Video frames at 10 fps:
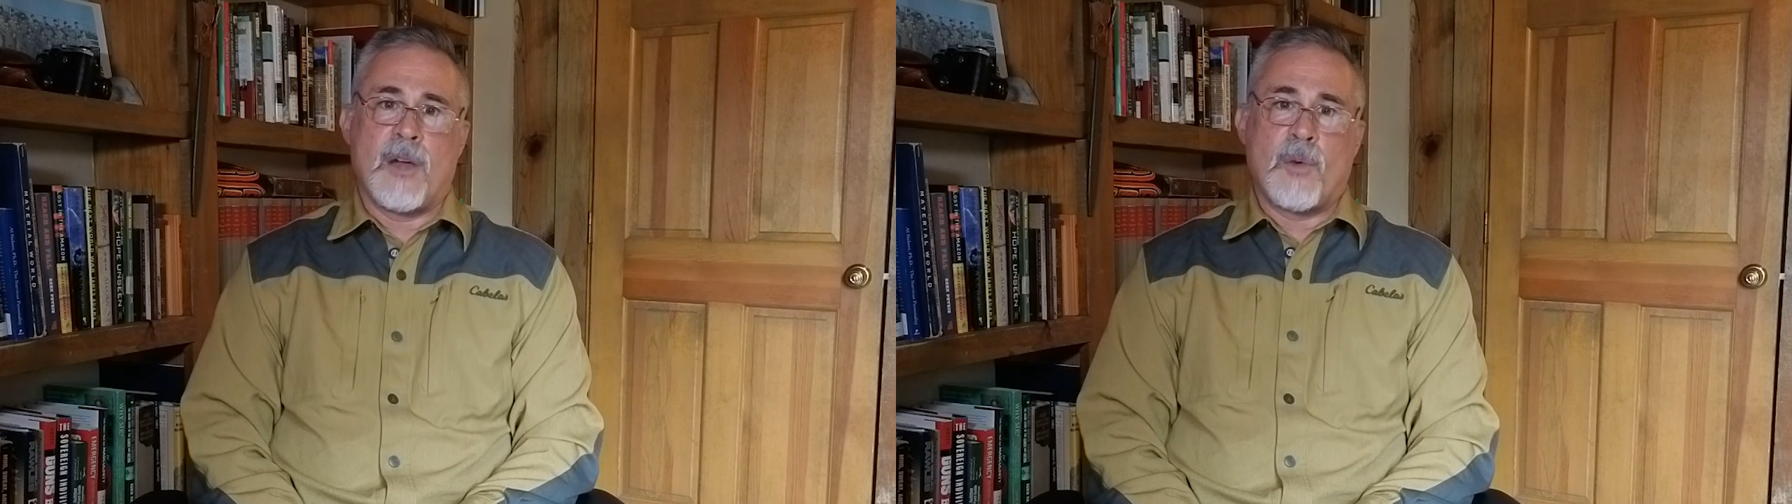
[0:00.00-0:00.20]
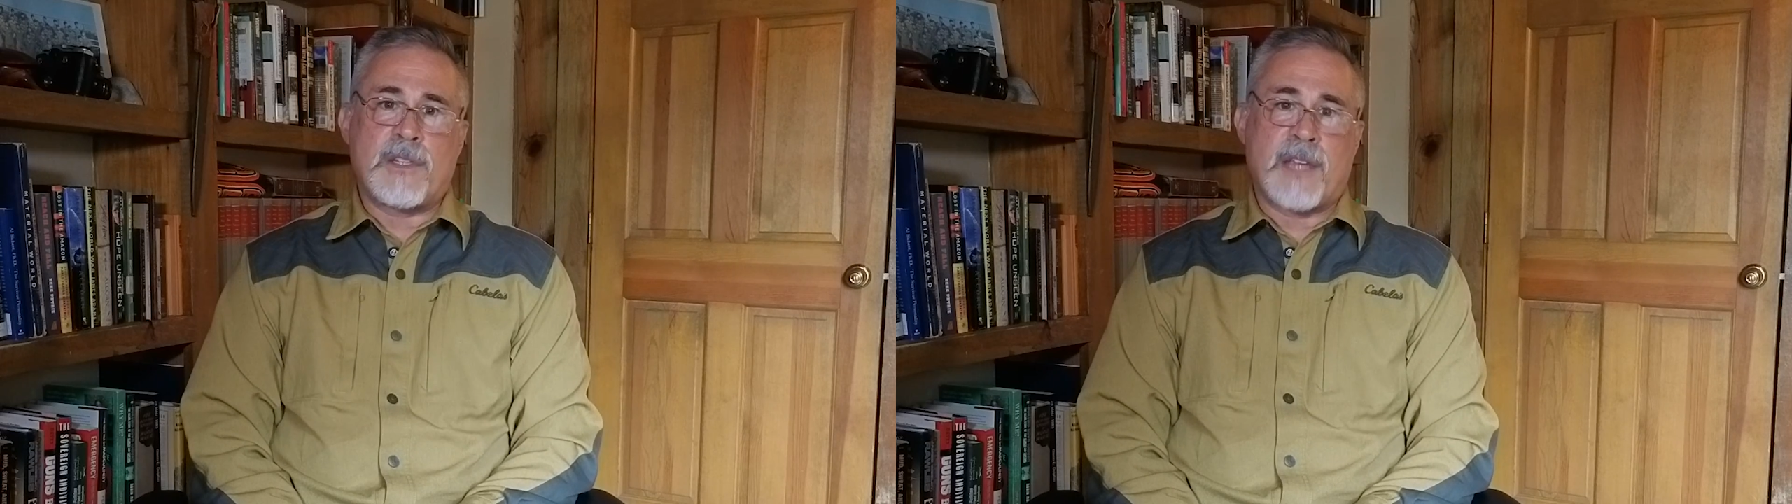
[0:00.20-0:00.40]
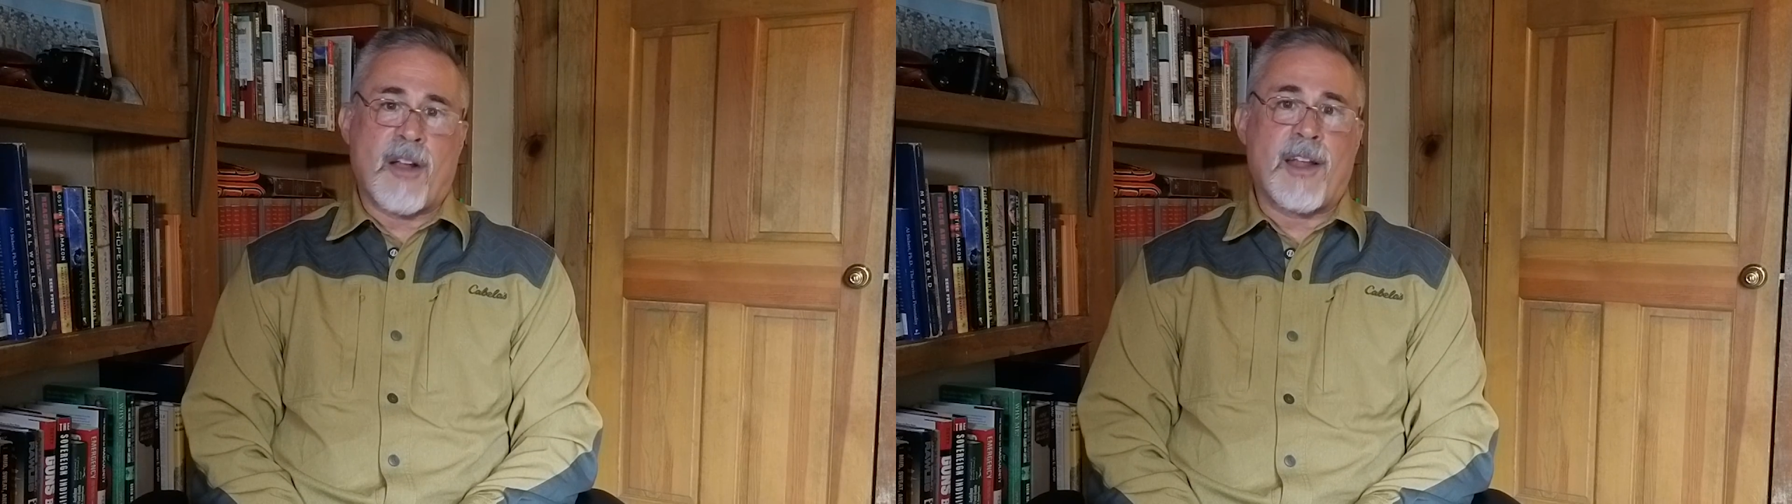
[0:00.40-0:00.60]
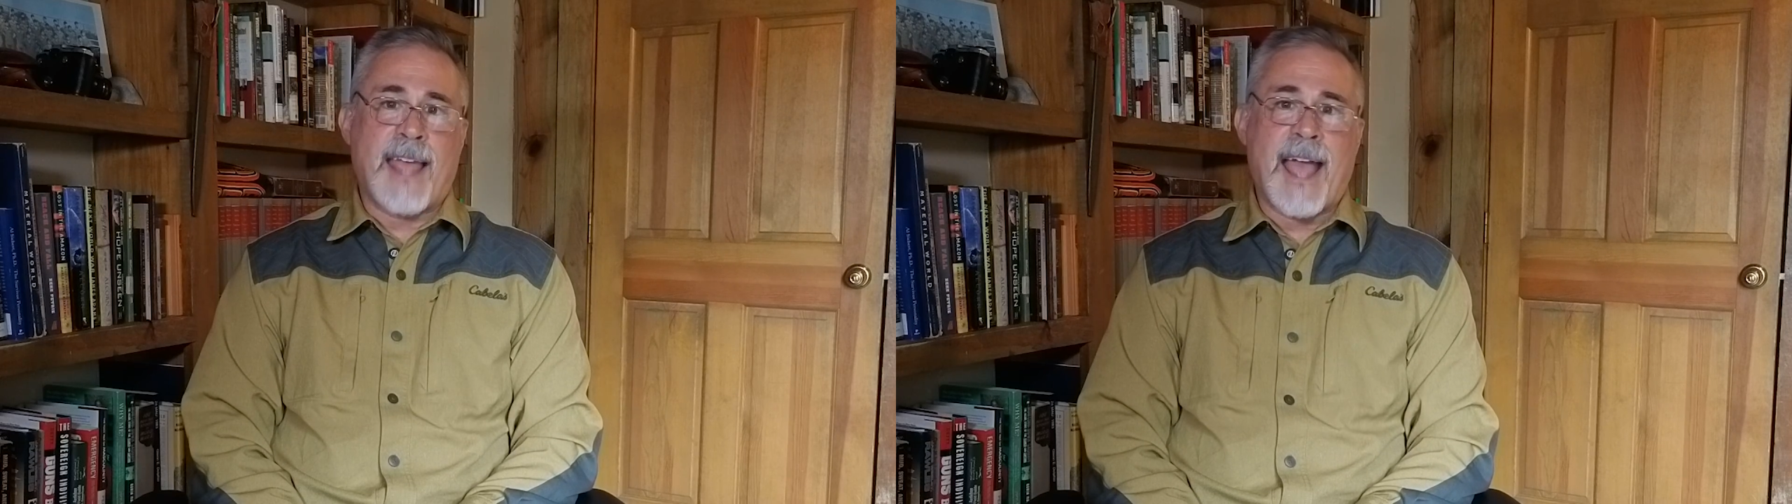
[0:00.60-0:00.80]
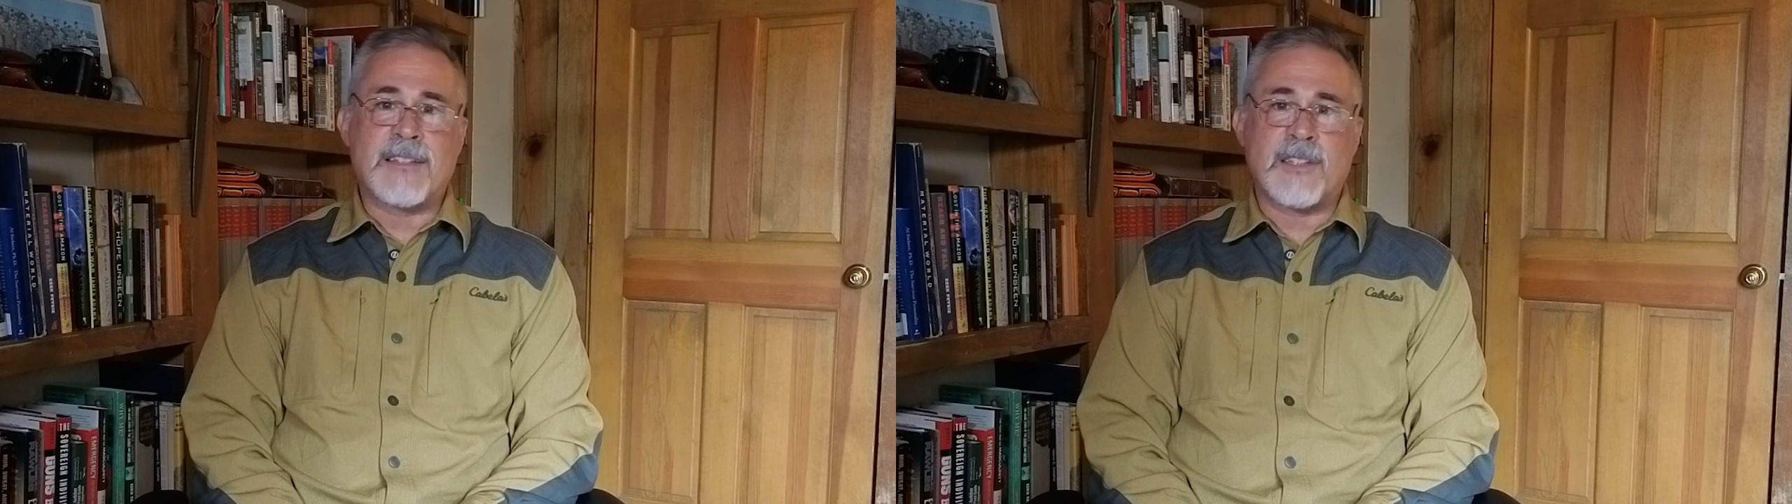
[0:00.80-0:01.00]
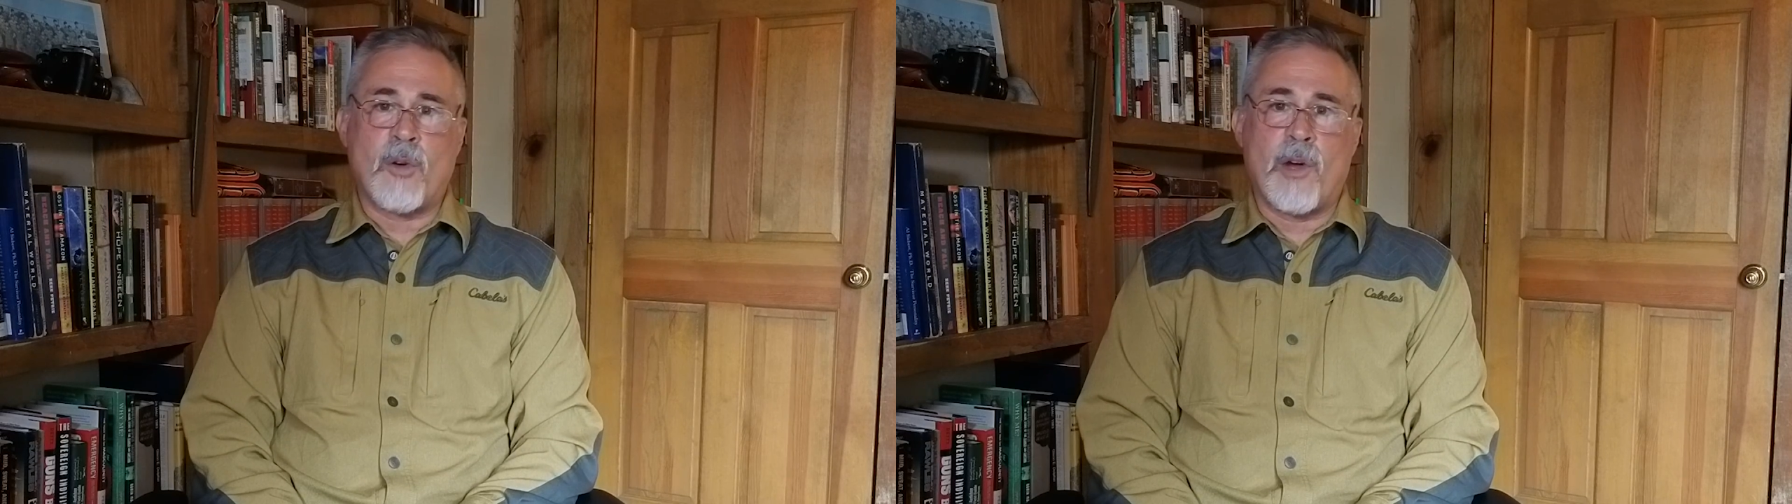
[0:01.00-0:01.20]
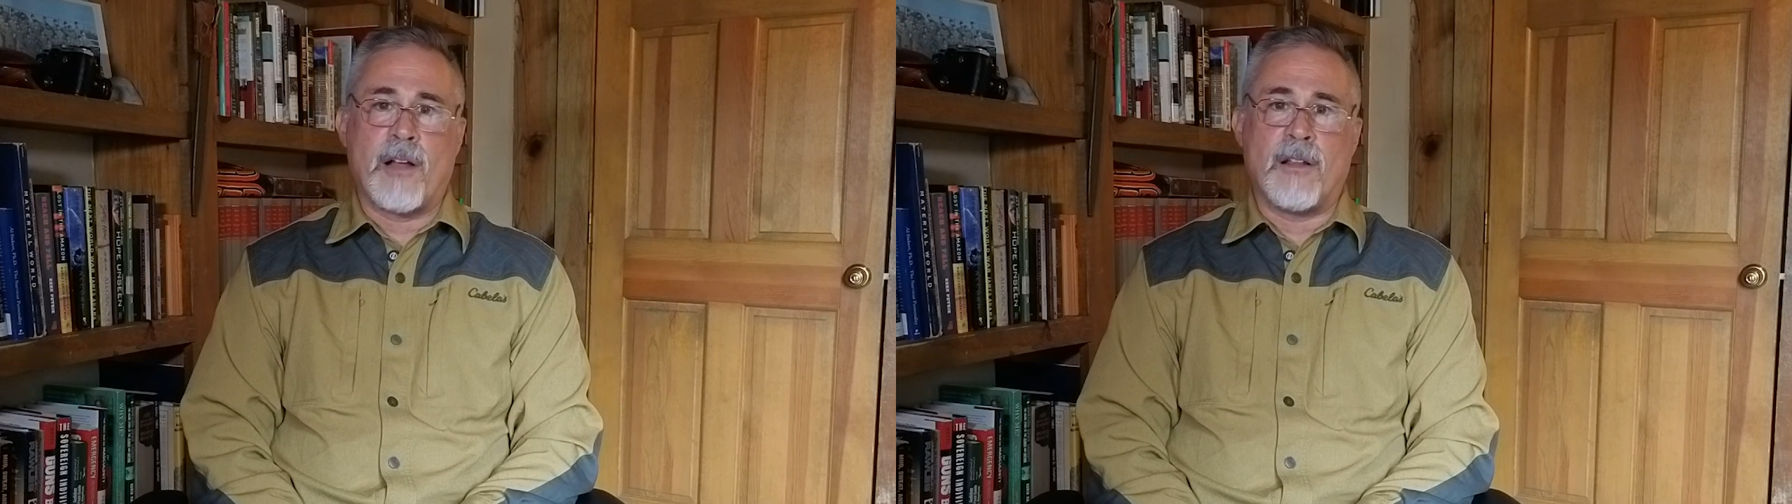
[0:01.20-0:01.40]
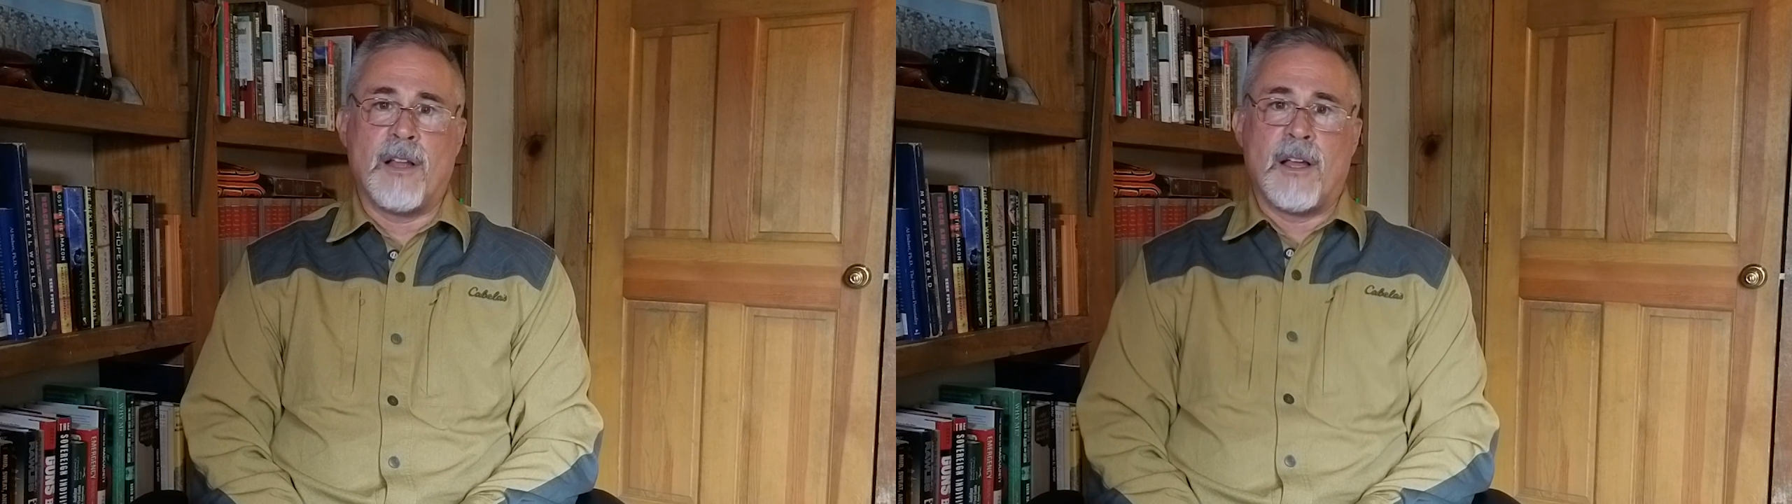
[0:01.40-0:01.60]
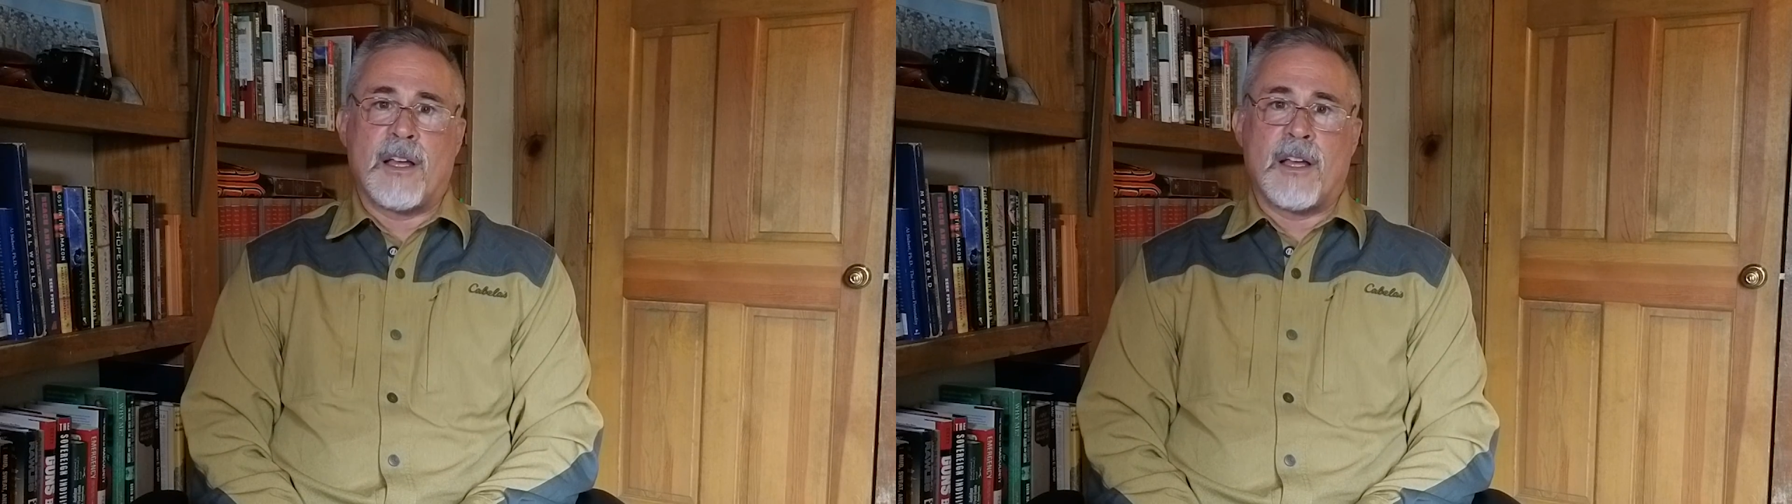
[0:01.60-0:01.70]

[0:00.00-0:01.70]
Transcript: which carry gas and oil,